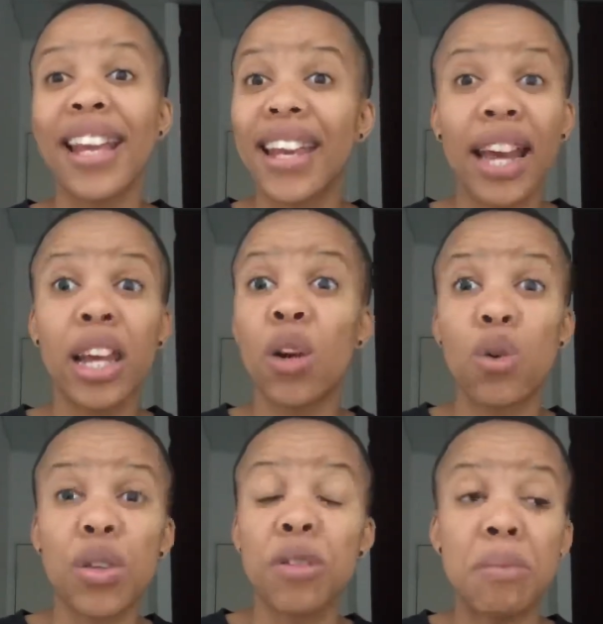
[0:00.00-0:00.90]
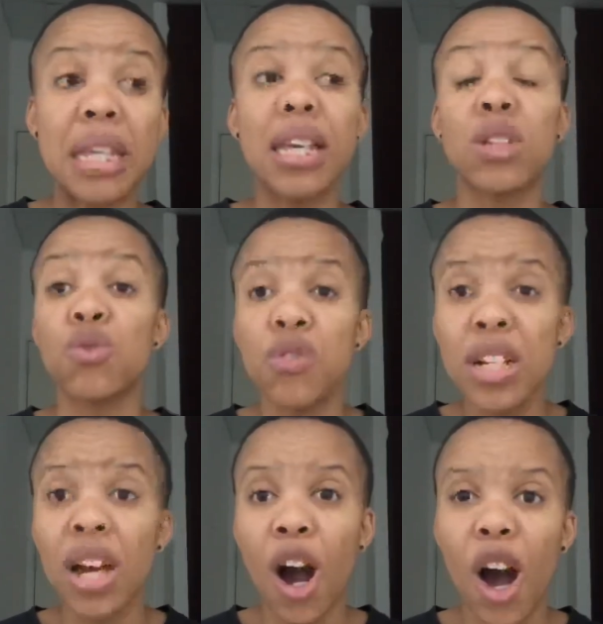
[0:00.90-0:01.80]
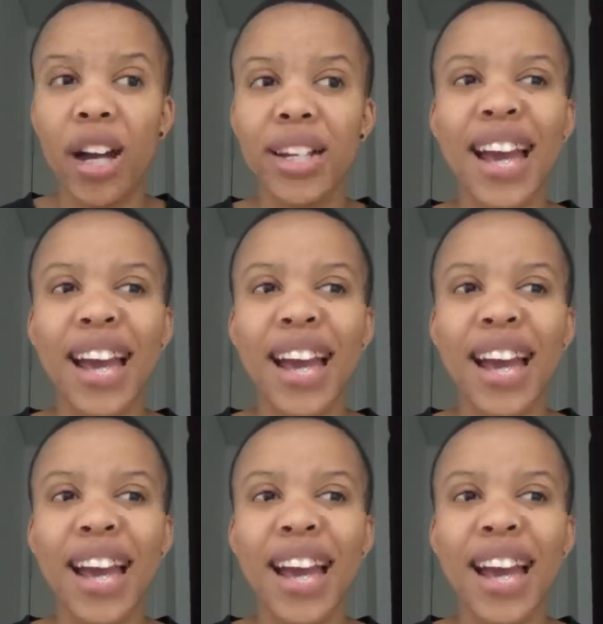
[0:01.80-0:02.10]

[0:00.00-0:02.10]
get it on with me, it's really hard.